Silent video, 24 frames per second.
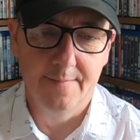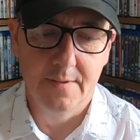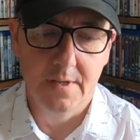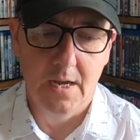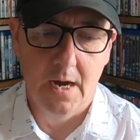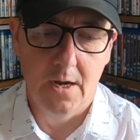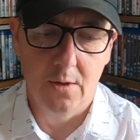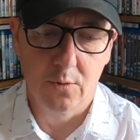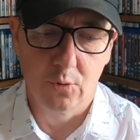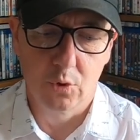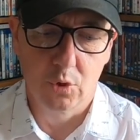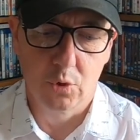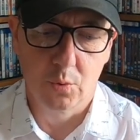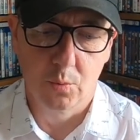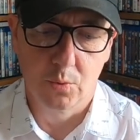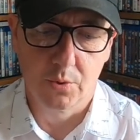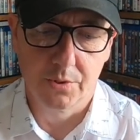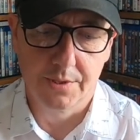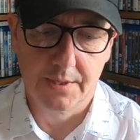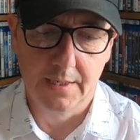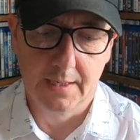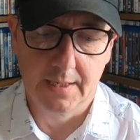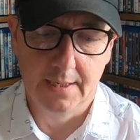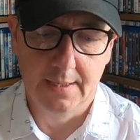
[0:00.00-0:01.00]
Arnold
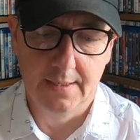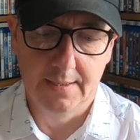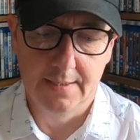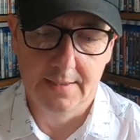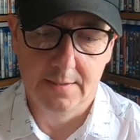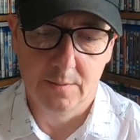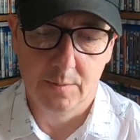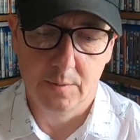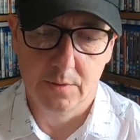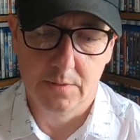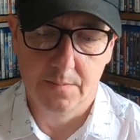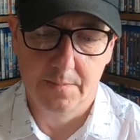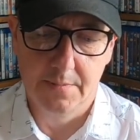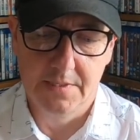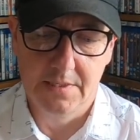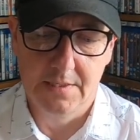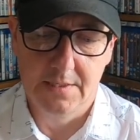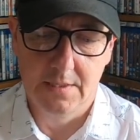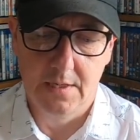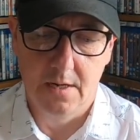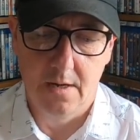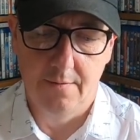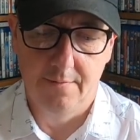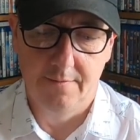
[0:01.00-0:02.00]
Schwarzenegger. This was
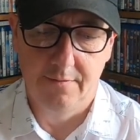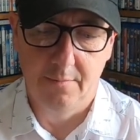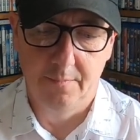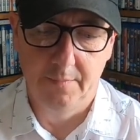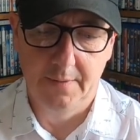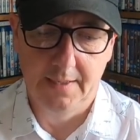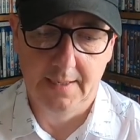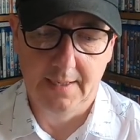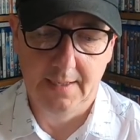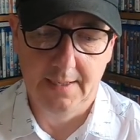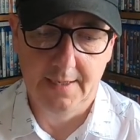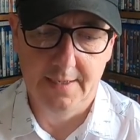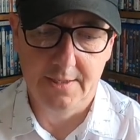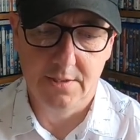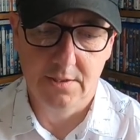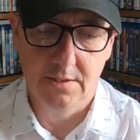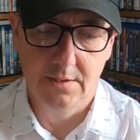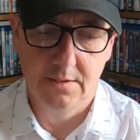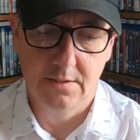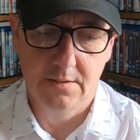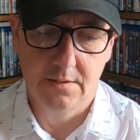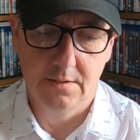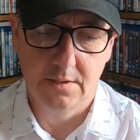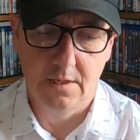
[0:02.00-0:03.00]
missing from the
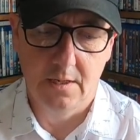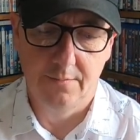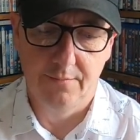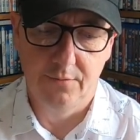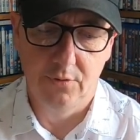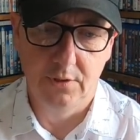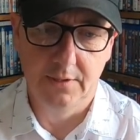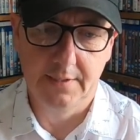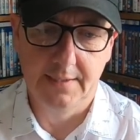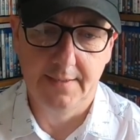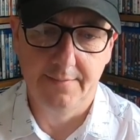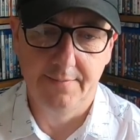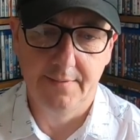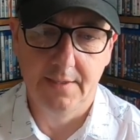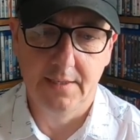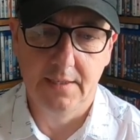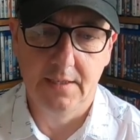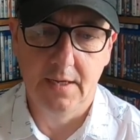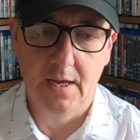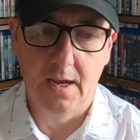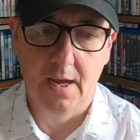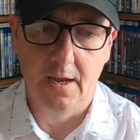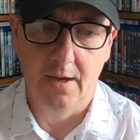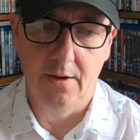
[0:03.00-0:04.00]
collection, so I thought I'd give it a
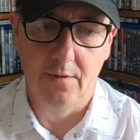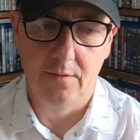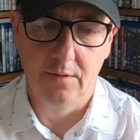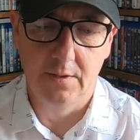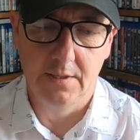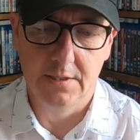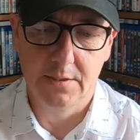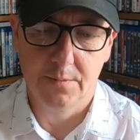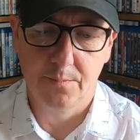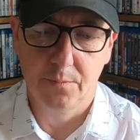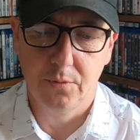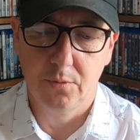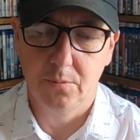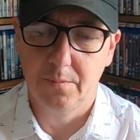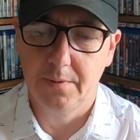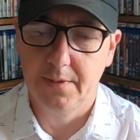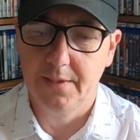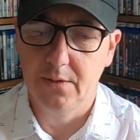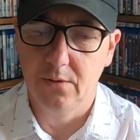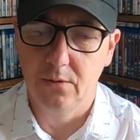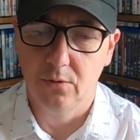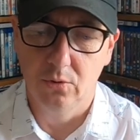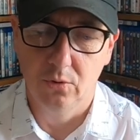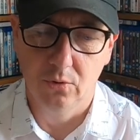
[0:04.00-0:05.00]
go. It's
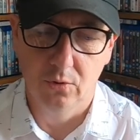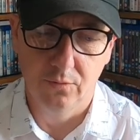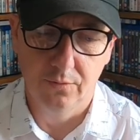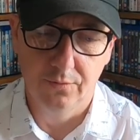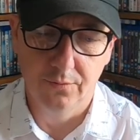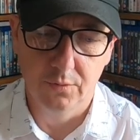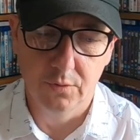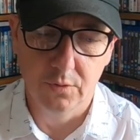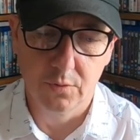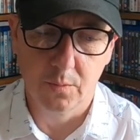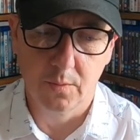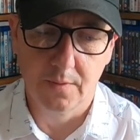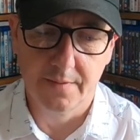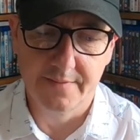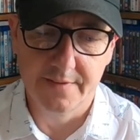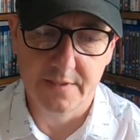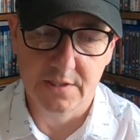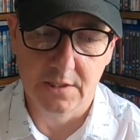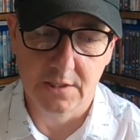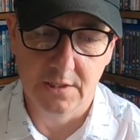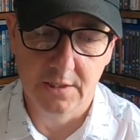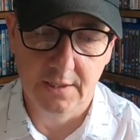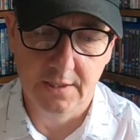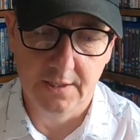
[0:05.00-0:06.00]
probably awful. It's one of
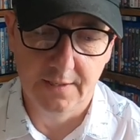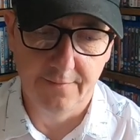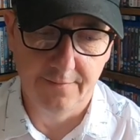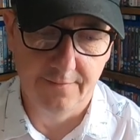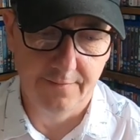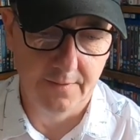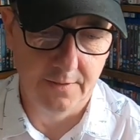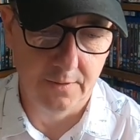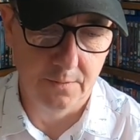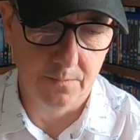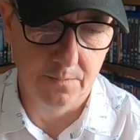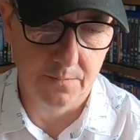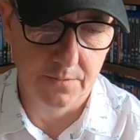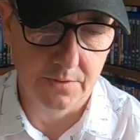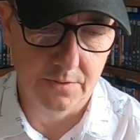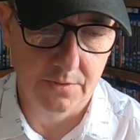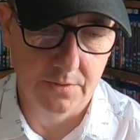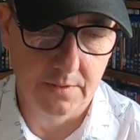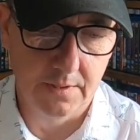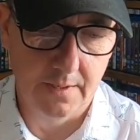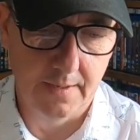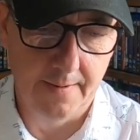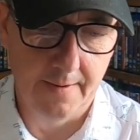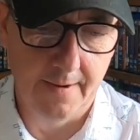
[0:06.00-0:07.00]
his early
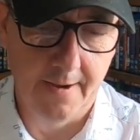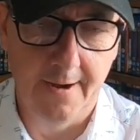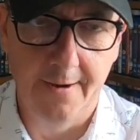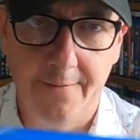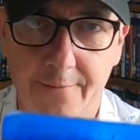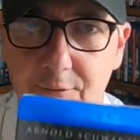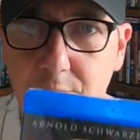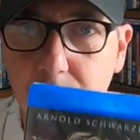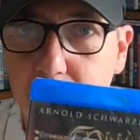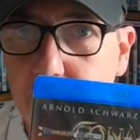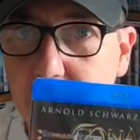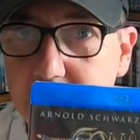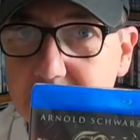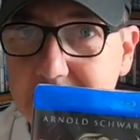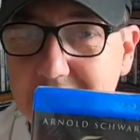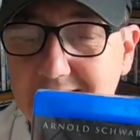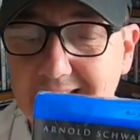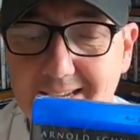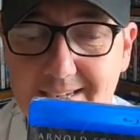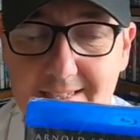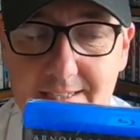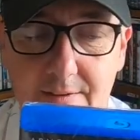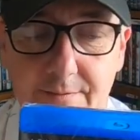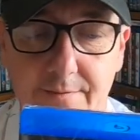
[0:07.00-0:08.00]
films from
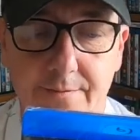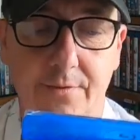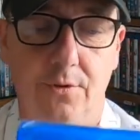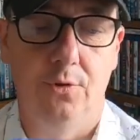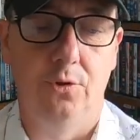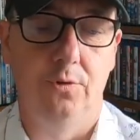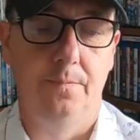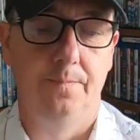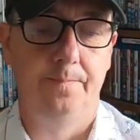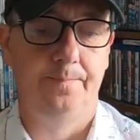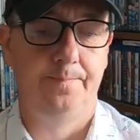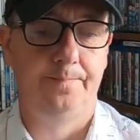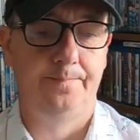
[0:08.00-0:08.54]
1984.